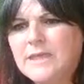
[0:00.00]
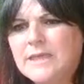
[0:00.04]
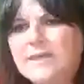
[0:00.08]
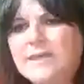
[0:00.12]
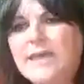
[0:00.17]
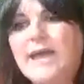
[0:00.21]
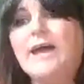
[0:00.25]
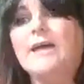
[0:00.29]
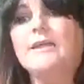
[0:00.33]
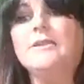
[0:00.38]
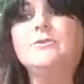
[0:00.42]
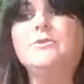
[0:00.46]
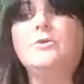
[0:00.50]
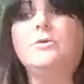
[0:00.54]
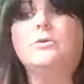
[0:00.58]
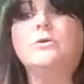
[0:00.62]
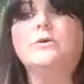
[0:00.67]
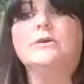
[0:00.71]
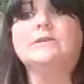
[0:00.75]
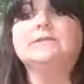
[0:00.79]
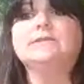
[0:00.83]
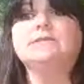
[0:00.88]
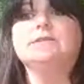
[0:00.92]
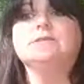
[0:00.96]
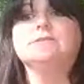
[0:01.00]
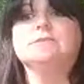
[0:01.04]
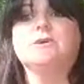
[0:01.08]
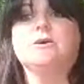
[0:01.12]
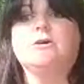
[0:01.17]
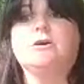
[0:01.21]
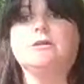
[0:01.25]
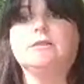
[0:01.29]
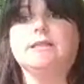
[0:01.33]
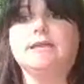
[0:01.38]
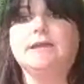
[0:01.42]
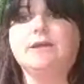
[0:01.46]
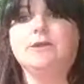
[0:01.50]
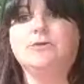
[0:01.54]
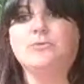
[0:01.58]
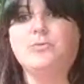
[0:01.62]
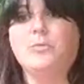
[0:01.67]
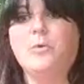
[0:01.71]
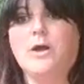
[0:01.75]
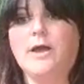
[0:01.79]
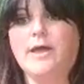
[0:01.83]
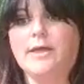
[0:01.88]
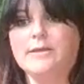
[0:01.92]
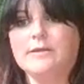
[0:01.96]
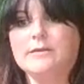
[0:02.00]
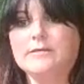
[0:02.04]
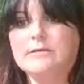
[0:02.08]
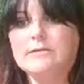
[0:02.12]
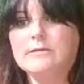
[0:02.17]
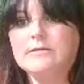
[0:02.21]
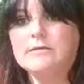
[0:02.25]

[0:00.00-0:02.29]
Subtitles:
Yeah, nor is it tall and wide.